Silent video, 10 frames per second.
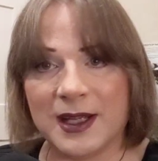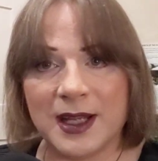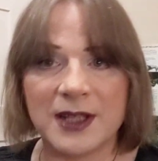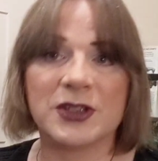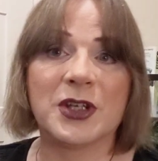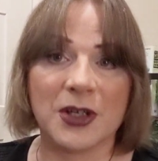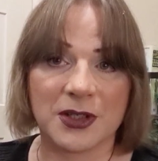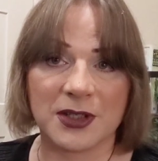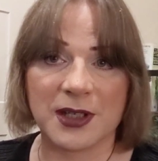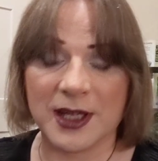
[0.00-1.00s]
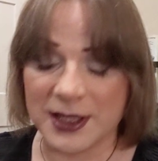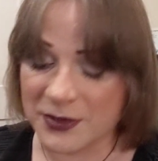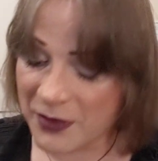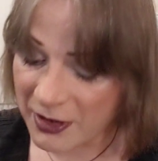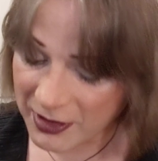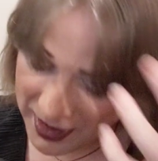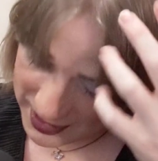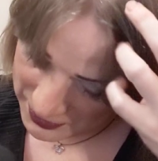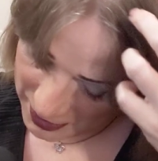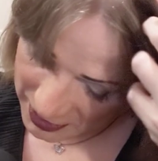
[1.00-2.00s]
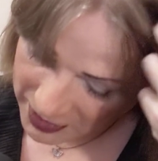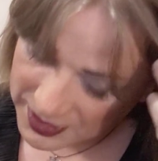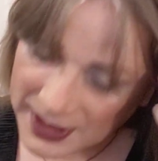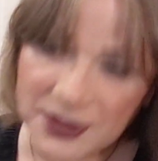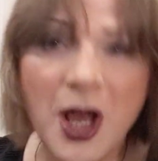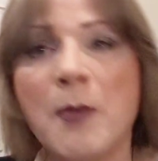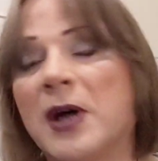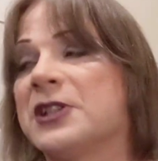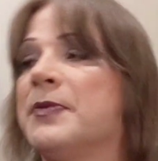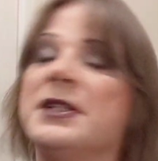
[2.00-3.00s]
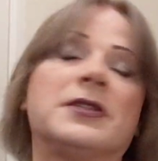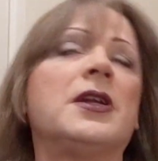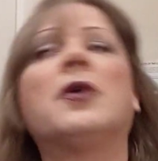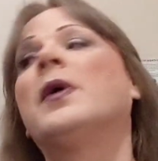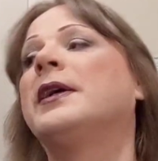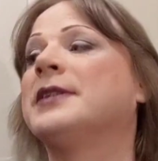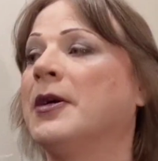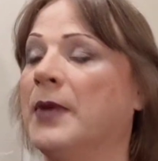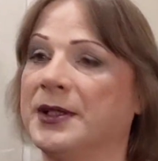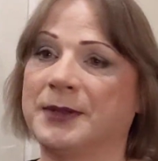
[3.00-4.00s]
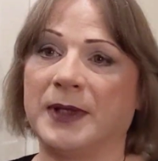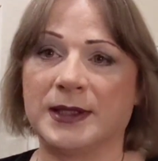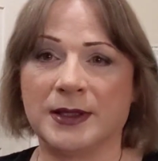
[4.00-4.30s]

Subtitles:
is good. It's very good. It's not a masterpiece. No way is it a masterpiece.